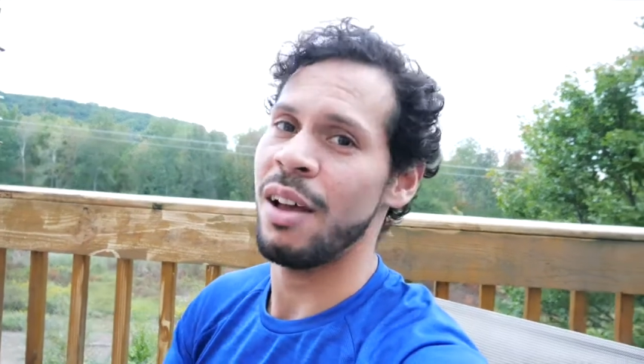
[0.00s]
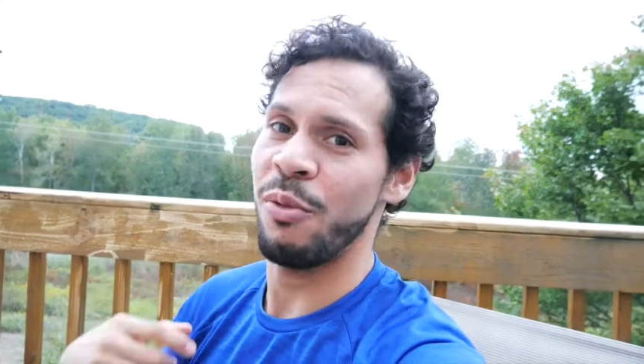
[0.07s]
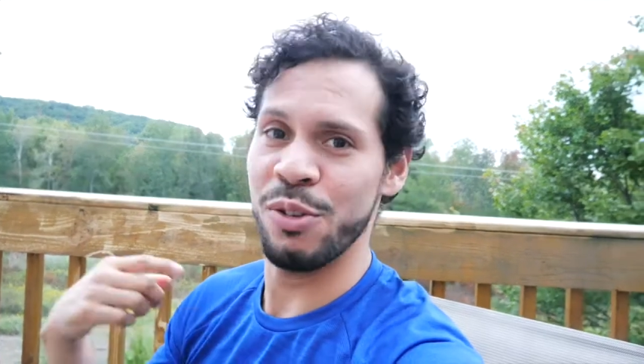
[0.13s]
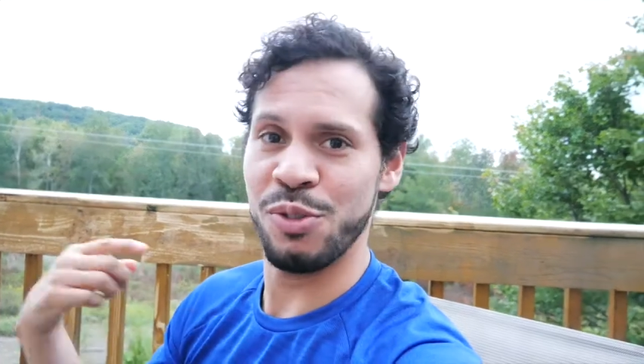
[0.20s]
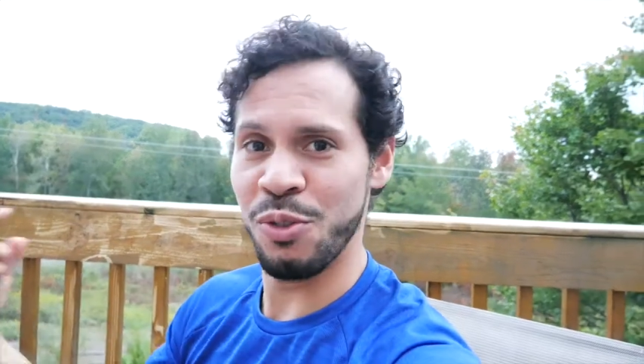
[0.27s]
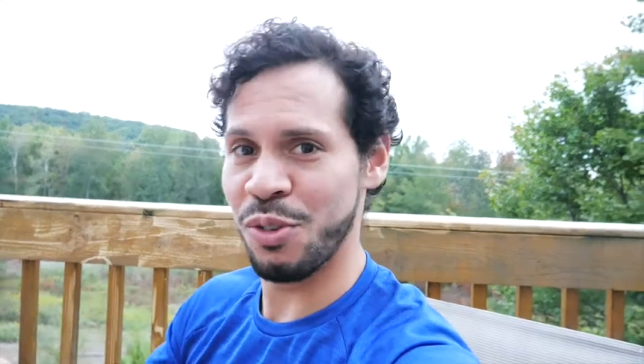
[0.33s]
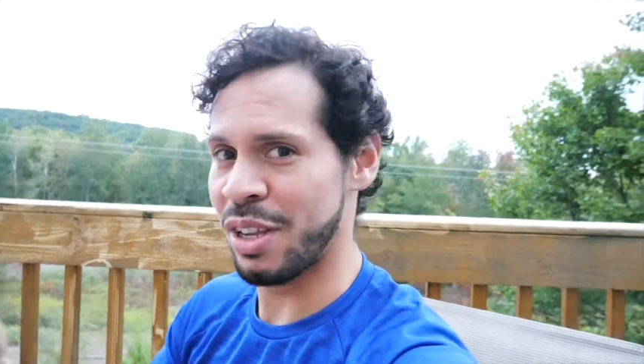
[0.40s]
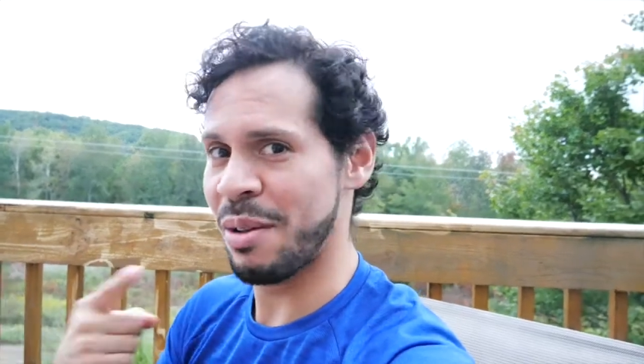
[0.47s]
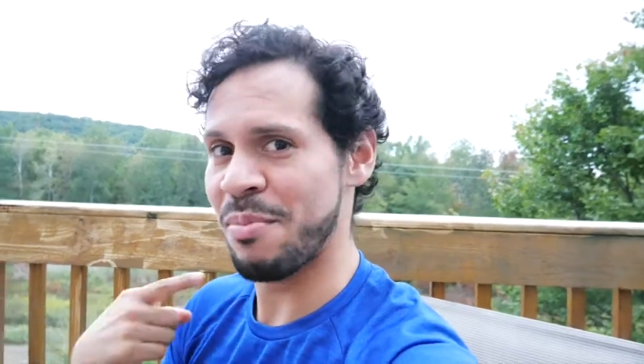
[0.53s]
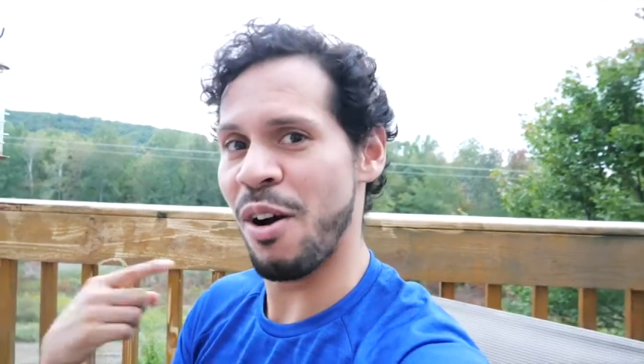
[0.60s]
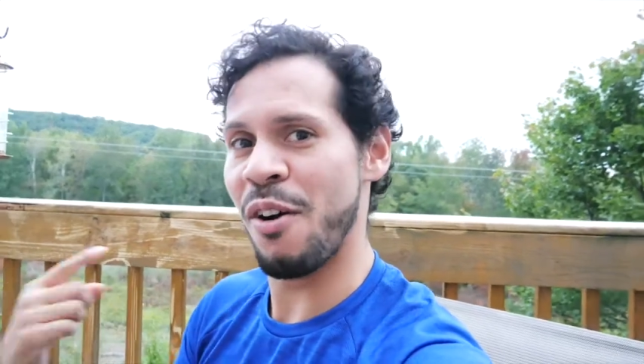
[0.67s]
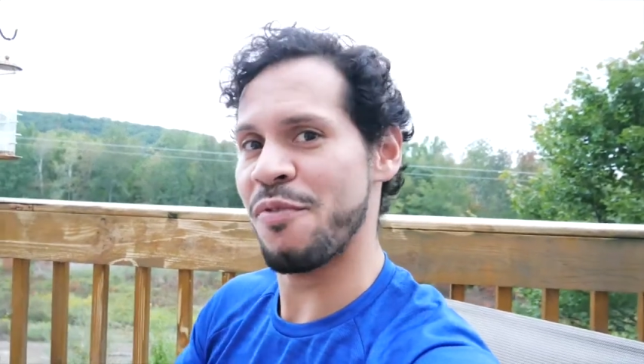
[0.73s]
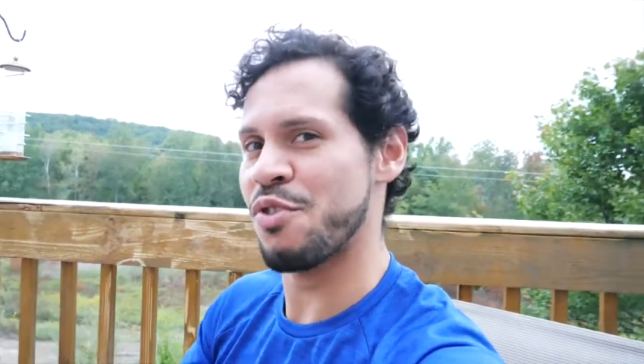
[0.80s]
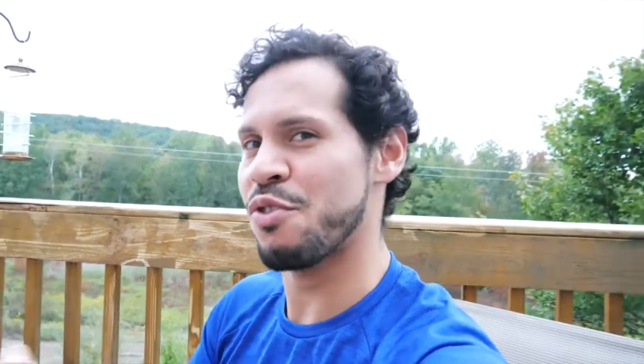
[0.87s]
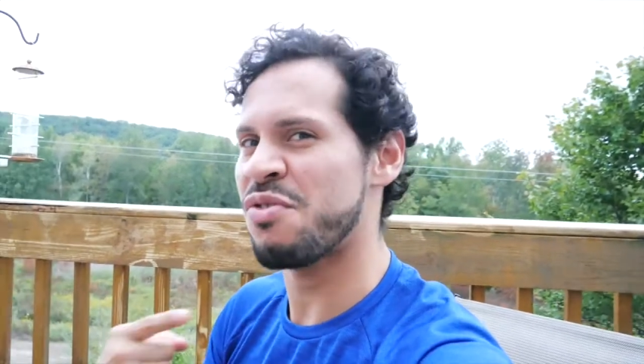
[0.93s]
We're talking about
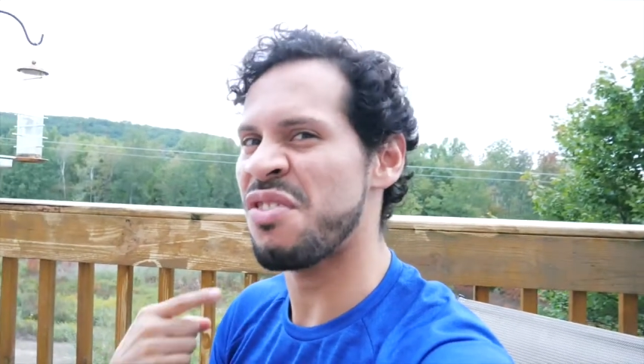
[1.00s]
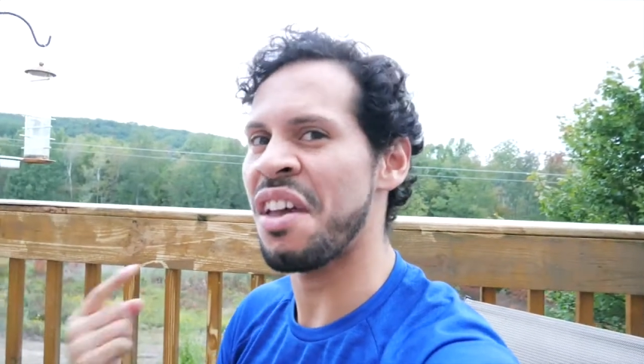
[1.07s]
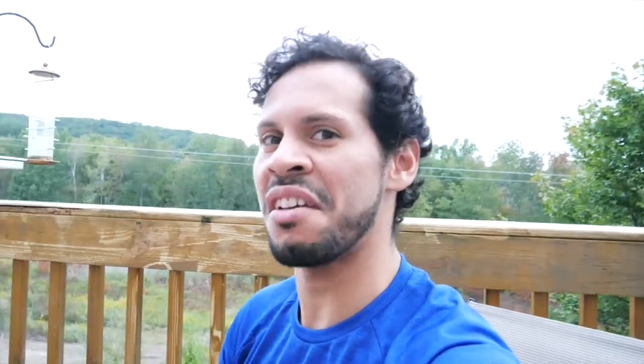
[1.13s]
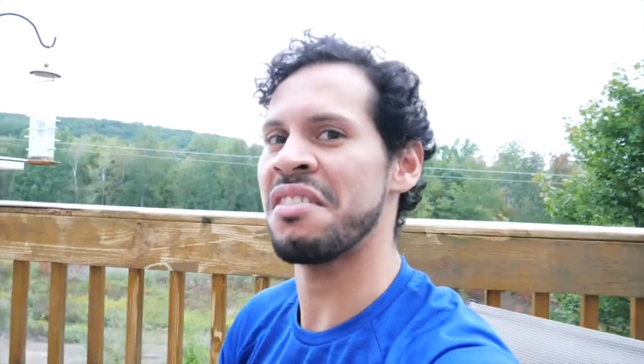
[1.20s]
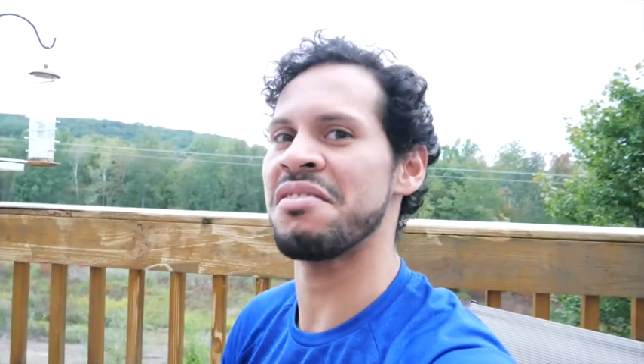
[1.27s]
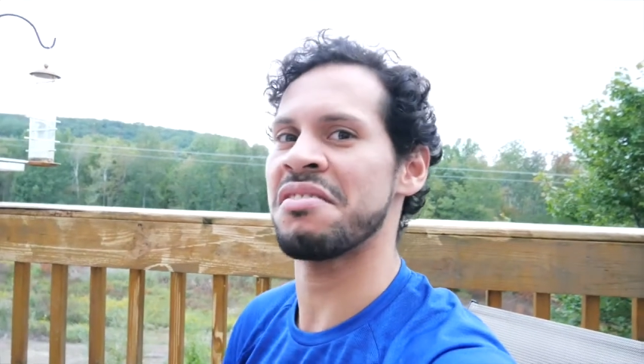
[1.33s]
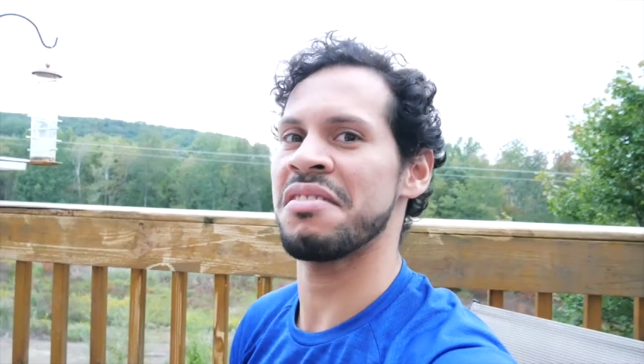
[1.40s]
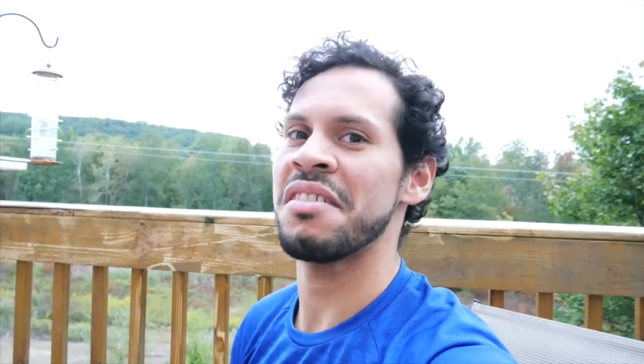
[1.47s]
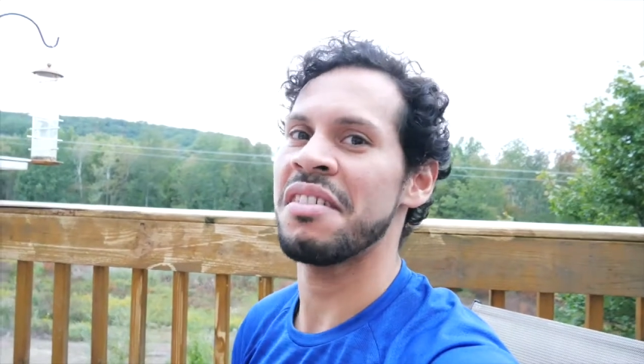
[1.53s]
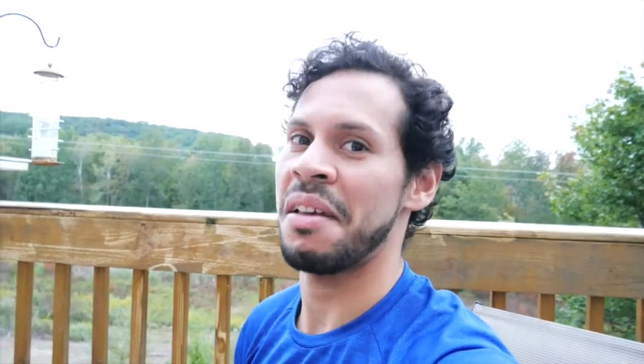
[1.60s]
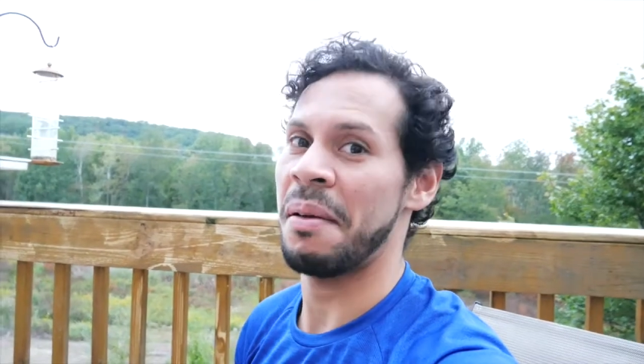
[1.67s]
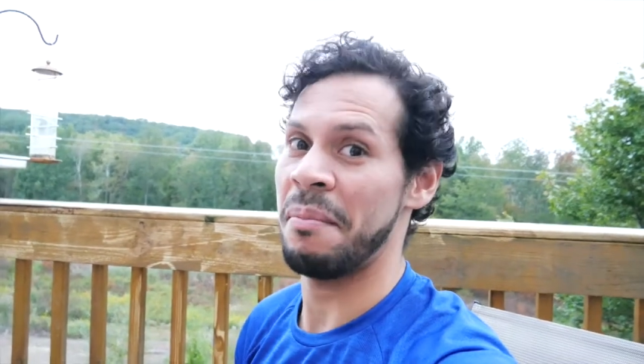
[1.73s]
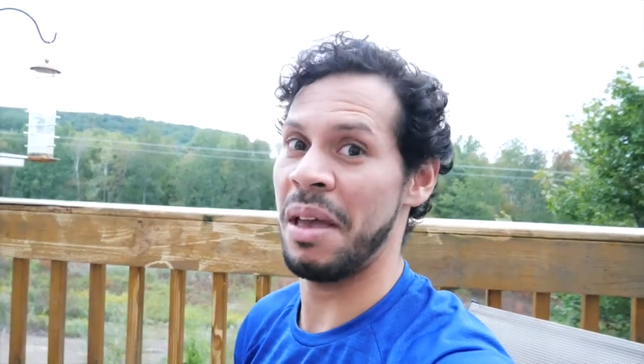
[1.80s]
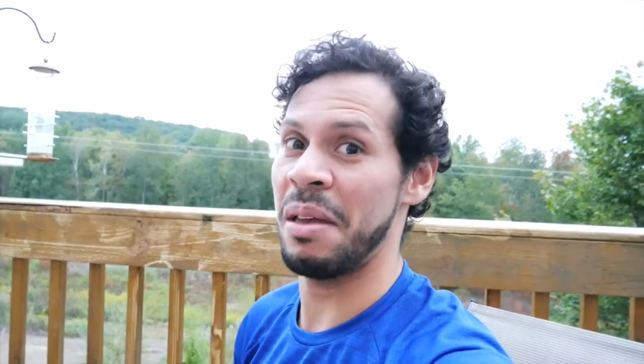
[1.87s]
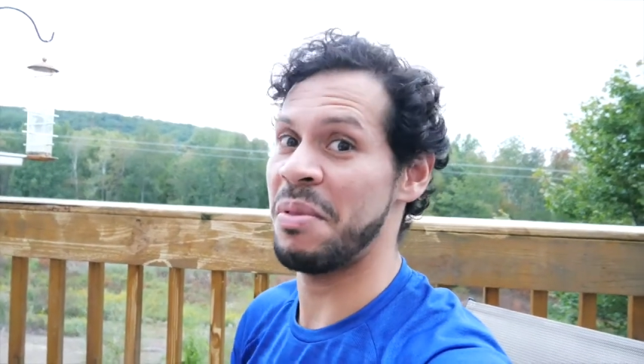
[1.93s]
a few things,
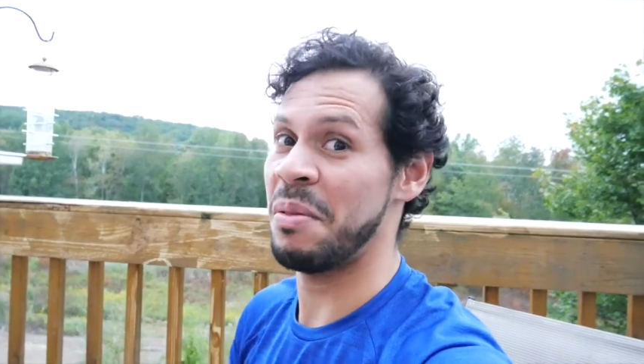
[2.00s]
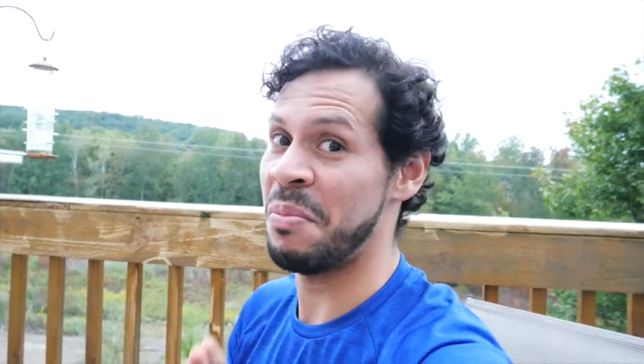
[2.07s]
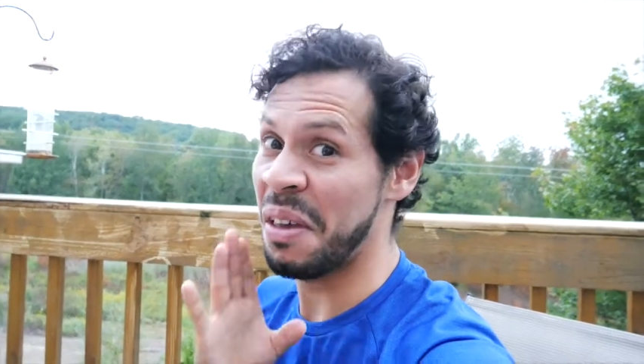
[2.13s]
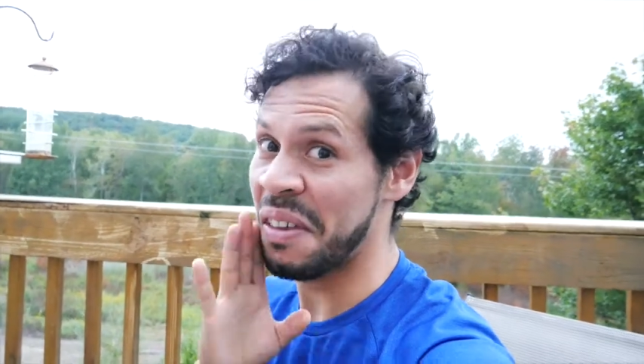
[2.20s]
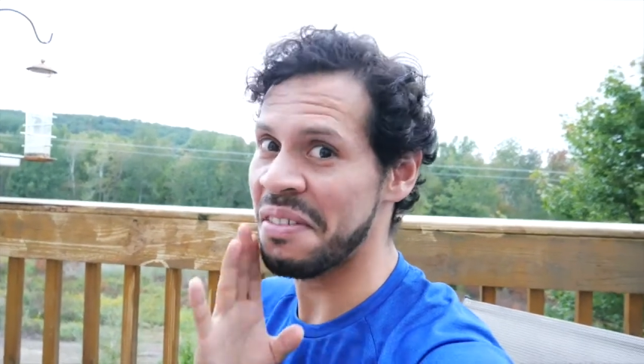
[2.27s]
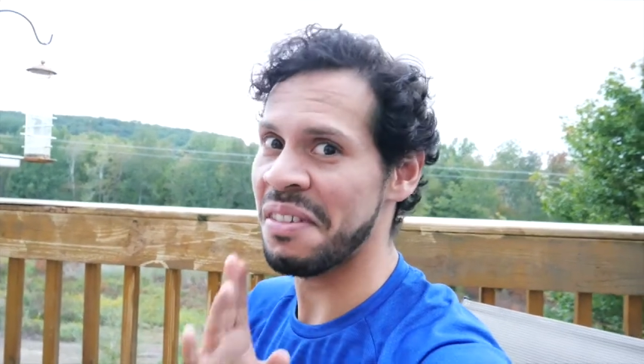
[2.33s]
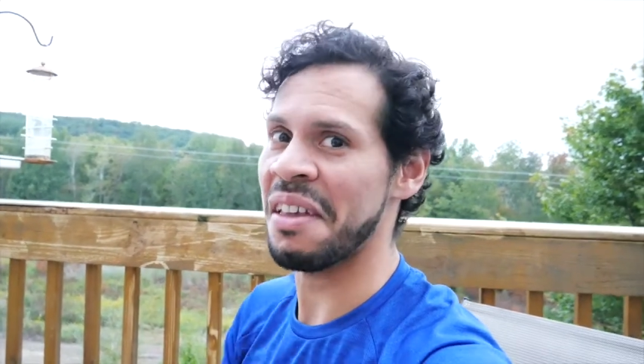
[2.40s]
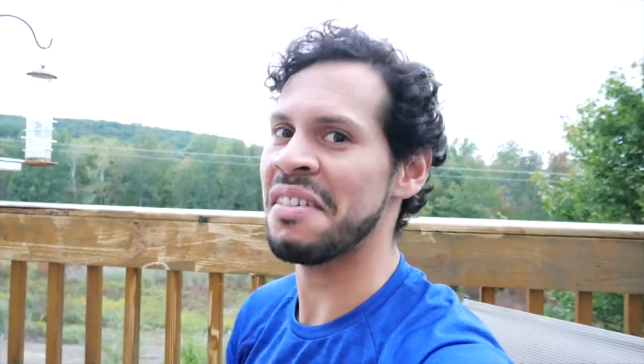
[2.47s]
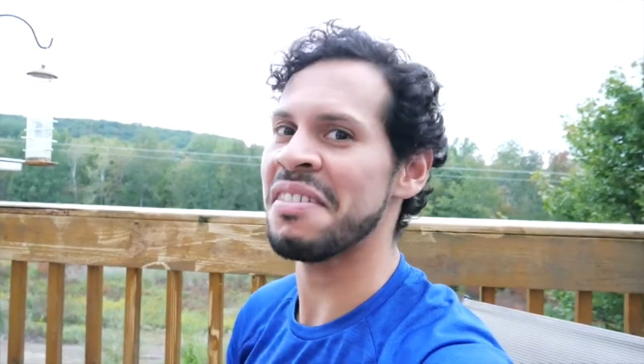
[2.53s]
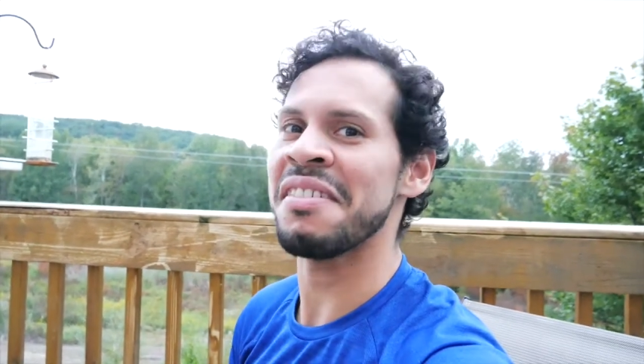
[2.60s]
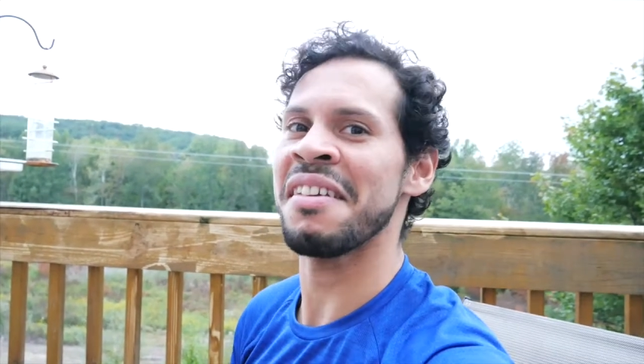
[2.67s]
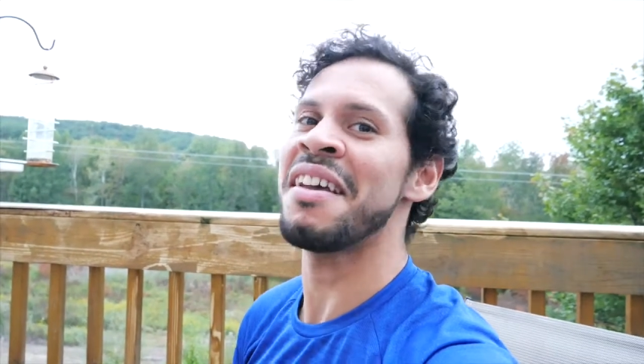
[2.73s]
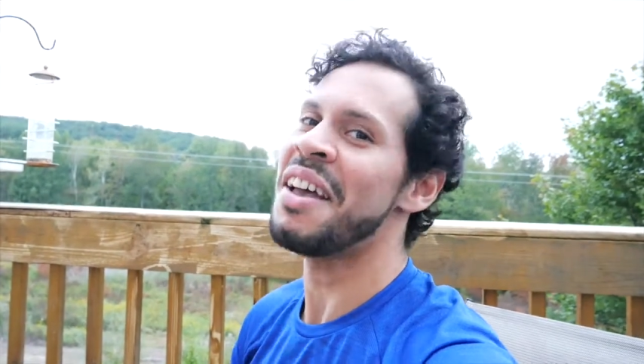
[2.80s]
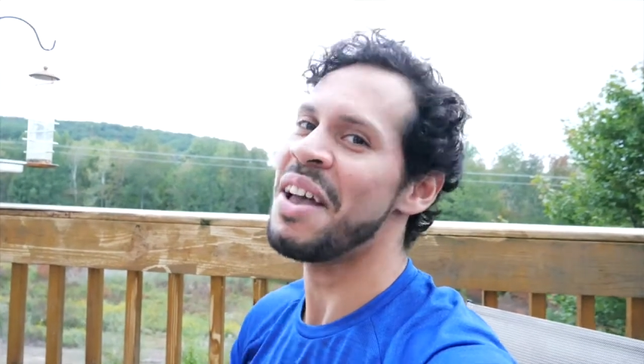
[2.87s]
maybe business,